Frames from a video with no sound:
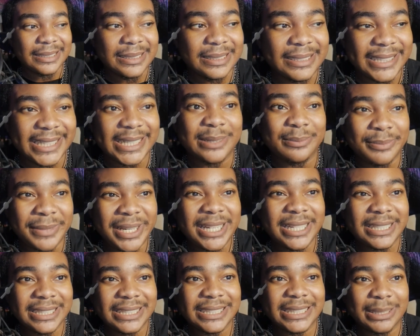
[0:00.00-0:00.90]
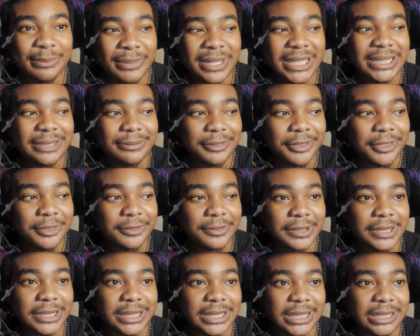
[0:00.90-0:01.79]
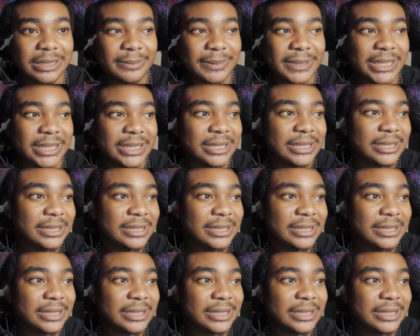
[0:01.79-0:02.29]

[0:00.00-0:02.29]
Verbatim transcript: yeah, mid is the best word for this company.